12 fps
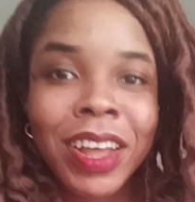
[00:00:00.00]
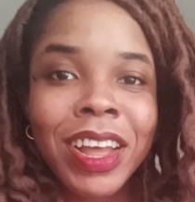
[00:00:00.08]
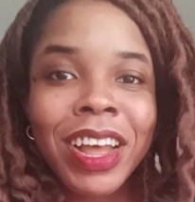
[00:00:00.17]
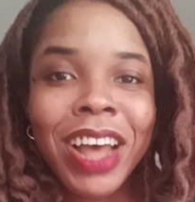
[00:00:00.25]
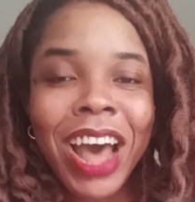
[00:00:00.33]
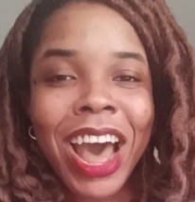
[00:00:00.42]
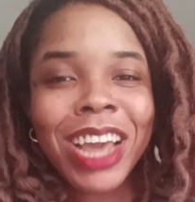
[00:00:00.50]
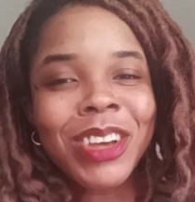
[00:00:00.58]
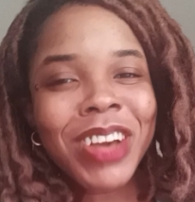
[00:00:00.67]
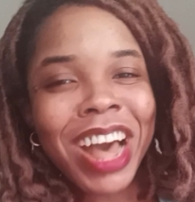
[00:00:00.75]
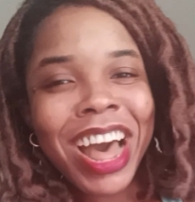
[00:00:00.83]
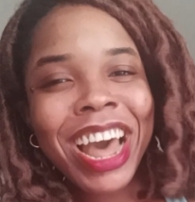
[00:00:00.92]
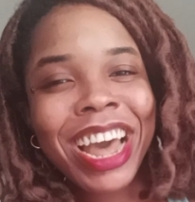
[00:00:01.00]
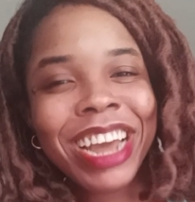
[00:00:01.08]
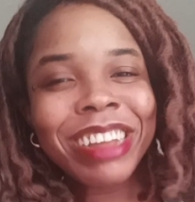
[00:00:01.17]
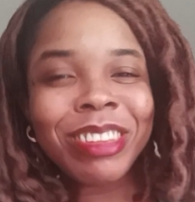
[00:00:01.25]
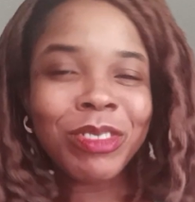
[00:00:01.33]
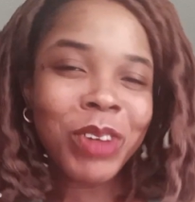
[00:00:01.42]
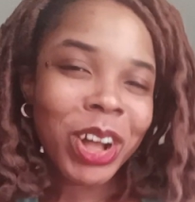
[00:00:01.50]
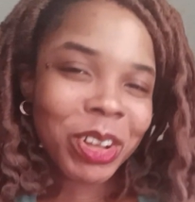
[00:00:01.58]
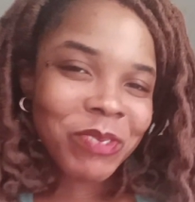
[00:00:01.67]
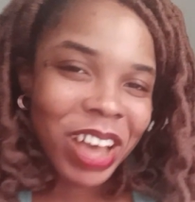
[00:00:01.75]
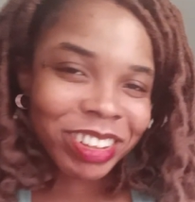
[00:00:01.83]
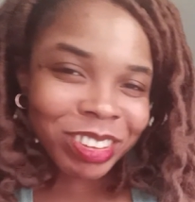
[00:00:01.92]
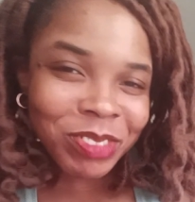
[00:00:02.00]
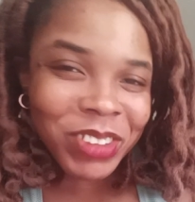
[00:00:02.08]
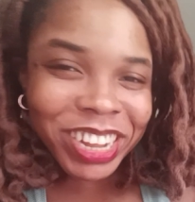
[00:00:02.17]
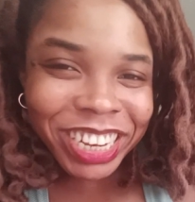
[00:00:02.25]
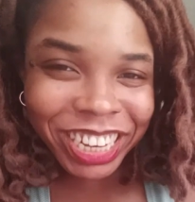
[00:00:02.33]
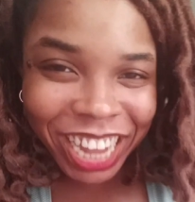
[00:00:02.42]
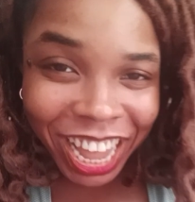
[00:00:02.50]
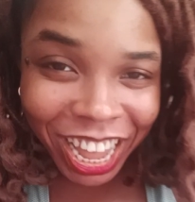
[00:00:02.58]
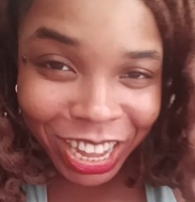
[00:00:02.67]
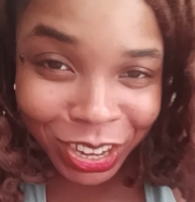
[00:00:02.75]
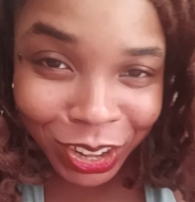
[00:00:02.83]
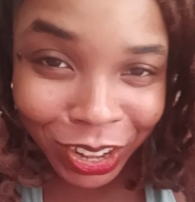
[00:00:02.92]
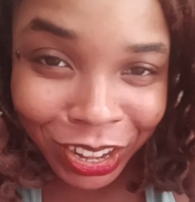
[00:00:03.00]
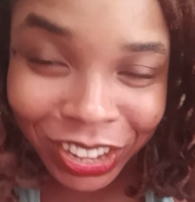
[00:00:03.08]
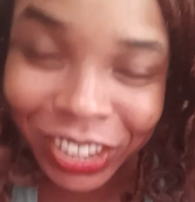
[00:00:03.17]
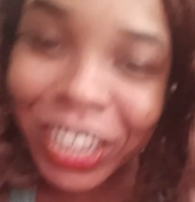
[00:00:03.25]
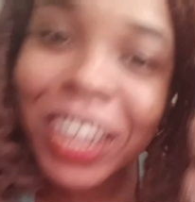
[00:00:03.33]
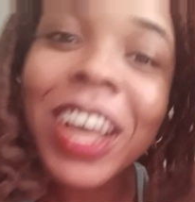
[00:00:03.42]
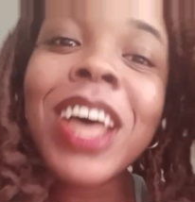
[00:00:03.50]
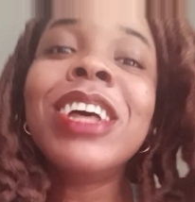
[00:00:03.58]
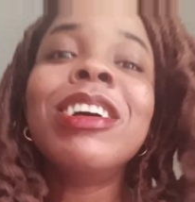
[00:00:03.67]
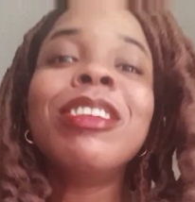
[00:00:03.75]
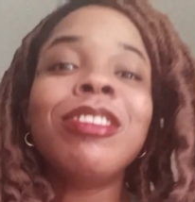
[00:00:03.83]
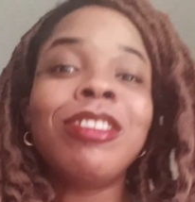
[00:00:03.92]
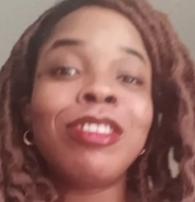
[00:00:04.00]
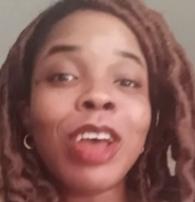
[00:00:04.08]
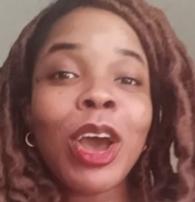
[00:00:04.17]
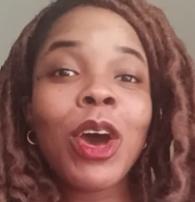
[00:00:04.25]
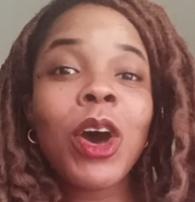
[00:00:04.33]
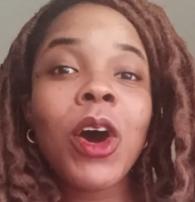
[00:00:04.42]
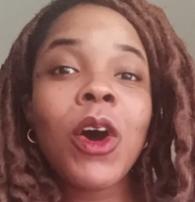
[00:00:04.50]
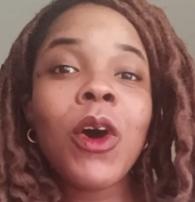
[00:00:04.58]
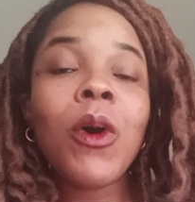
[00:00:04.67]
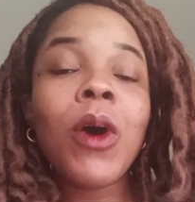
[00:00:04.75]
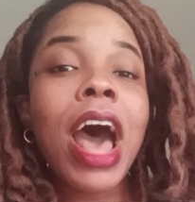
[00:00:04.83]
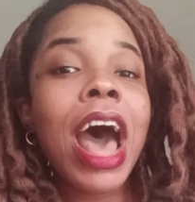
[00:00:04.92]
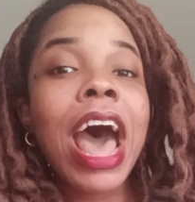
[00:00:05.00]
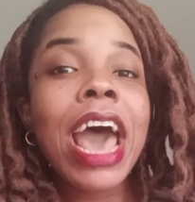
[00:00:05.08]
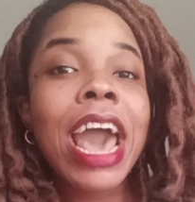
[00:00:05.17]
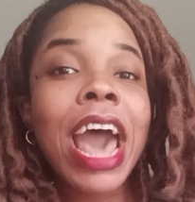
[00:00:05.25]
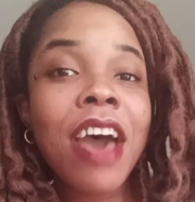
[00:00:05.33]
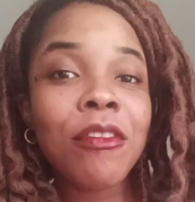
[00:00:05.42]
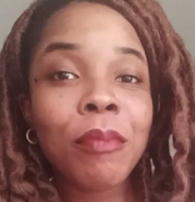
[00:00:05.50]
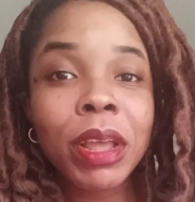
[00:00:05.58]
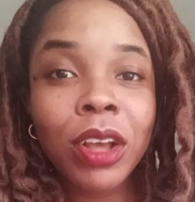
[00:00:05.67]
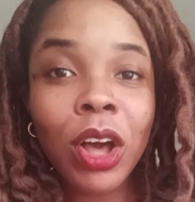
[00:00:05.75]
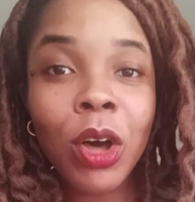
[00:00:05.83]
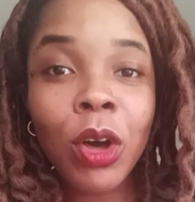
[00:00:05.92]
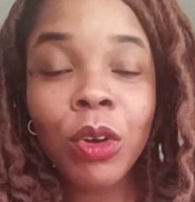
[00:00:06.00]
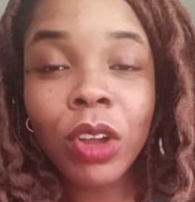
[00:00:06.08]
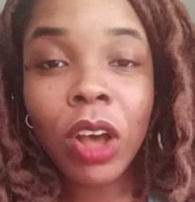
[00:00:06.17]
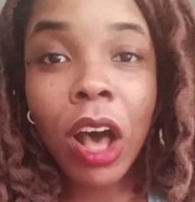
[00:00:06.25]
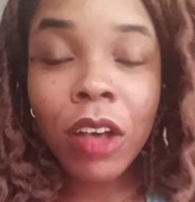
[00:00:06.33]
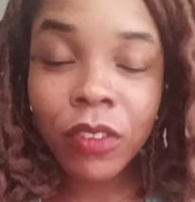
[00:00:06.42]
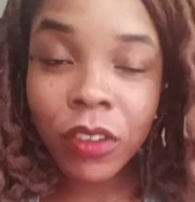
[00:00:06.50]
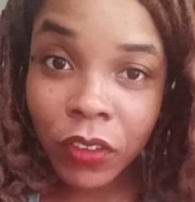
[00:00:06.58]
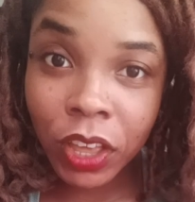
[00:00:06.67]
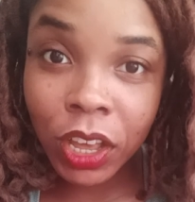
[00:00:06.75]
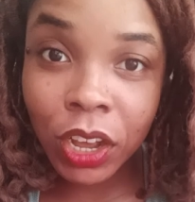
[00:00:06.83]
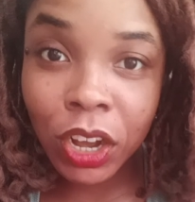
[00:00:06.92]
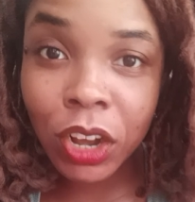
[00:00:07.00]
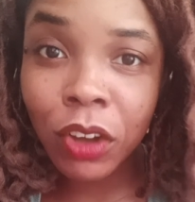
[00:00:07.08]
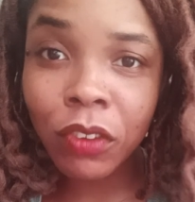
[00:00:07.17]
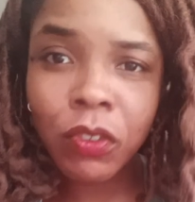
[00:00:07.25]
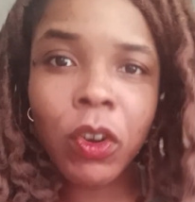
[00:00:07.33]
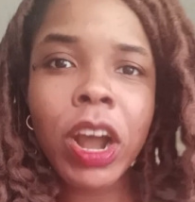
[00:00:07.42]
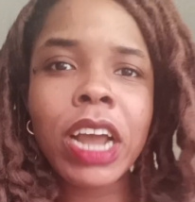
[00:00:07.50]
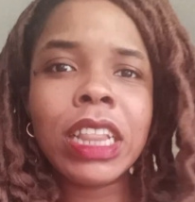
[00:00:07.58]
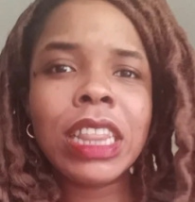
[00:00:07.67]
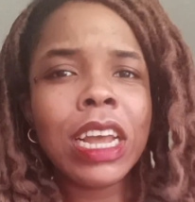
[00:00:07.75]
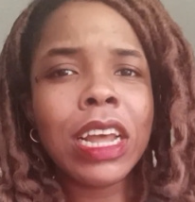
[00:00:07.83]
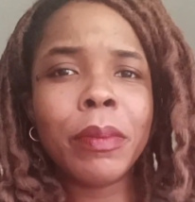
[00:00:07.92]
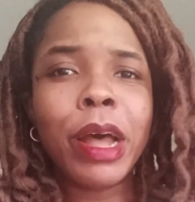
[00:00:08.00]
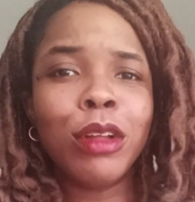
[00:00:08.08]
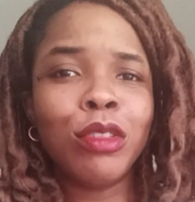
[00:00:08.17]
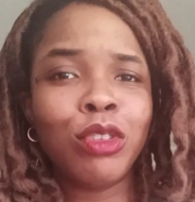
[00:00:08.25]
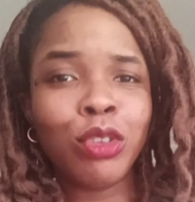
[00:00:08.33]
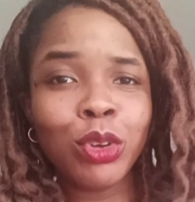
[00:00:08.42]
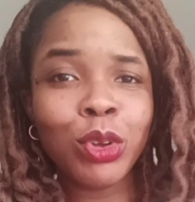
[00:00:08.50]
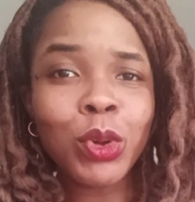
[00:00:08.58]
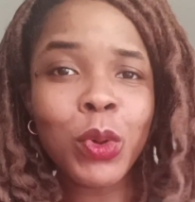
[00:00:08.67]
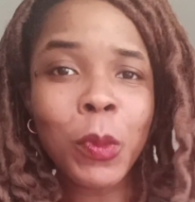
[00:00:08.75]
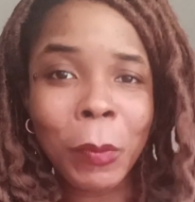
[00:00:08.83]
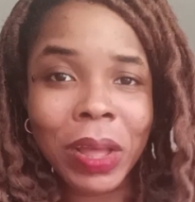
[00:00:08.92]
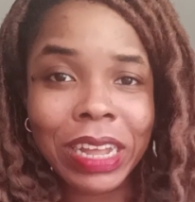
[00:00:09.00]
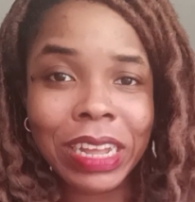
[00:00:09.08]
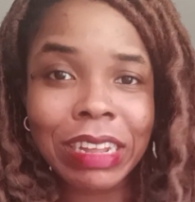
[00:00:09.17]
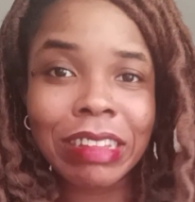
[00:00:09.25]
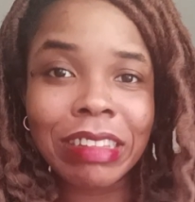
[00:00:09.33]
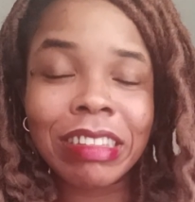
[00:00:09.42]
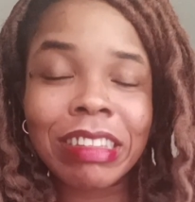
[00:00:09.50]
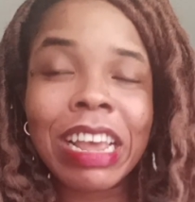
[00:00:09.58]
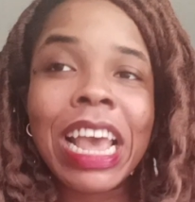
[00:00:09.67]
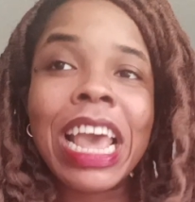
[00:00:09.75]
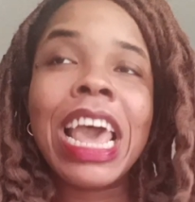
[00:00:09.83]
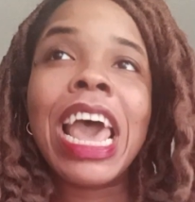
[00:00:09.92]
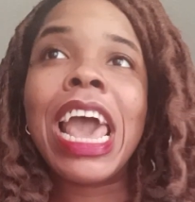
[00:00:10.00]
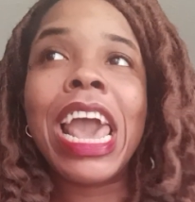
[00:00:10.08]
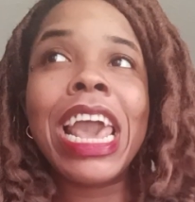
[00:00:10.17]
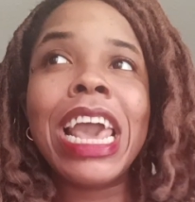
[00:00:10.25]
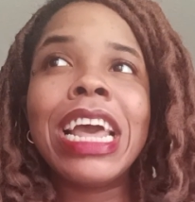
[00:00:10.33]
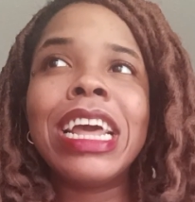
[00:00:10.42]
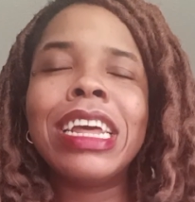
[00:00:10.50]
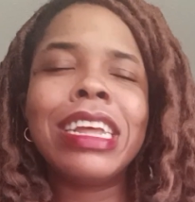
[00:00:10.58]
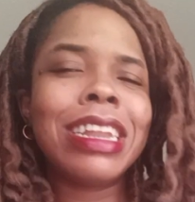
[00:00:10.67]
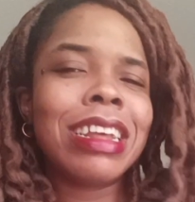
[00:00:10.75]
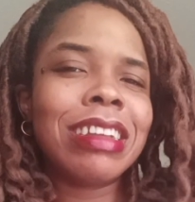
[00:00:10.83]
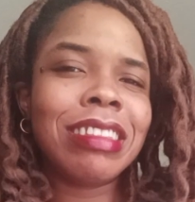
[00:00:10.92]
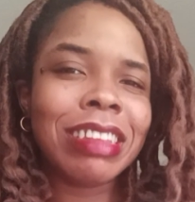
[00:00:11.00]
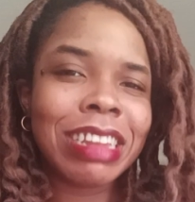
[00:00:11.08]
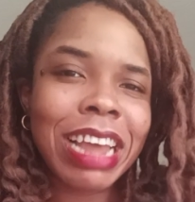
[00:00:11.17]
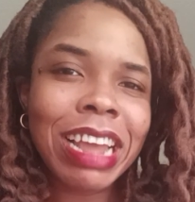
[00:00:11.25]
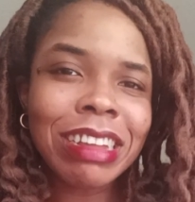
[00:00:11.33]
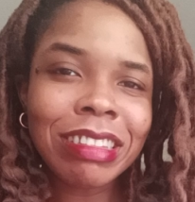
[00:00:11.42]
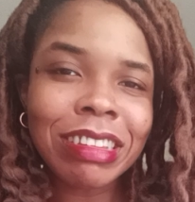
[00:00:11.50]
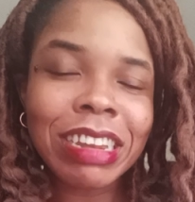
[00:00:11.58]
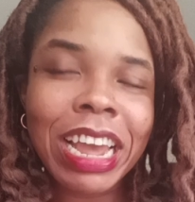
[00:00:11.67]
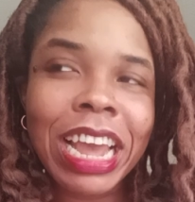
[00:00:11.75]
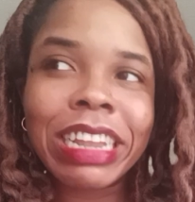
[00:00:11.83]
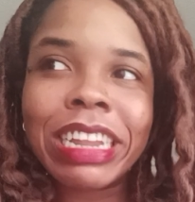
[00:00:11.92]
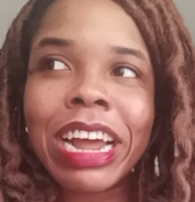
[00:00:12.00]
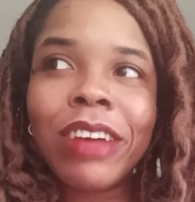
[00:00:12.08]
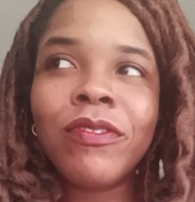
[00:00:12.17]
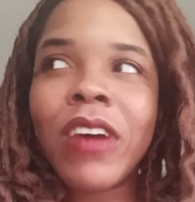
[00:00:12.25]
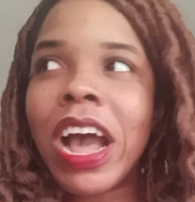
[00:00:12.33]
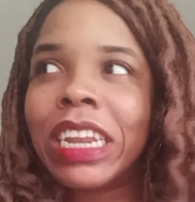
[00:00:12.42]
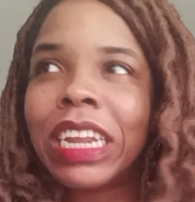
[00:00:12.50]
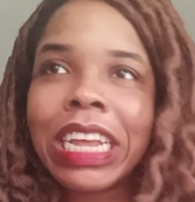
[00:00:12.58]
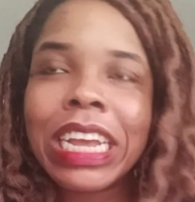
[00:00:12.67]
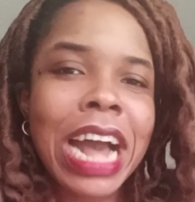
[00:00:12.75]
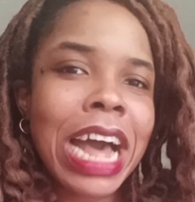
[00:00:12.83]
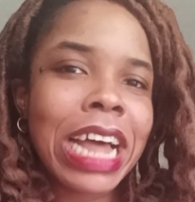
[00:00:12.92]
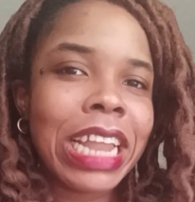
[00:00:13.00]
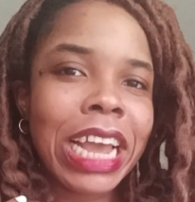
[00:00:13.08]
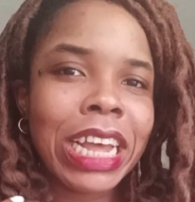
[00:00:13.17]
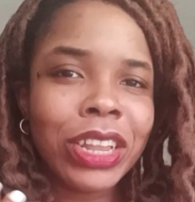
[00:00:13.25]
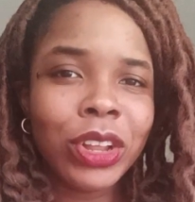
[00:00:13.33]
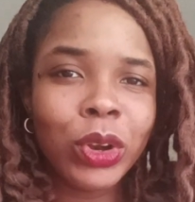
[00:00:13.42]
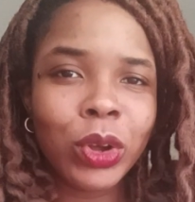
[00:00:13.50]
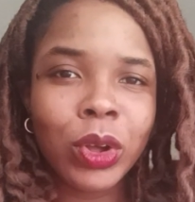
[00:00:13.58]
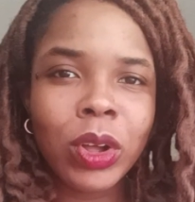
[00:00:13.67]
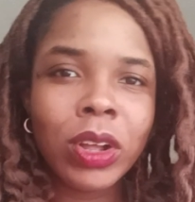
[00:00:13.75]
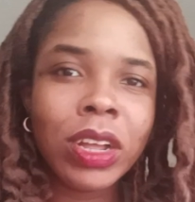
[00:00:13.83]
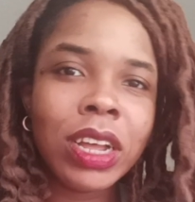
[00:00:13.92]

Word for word: Hi, you guys. Welcome back to my channel. So, I have been gone off of here for I think about two months. And today is the day that I finally got like a little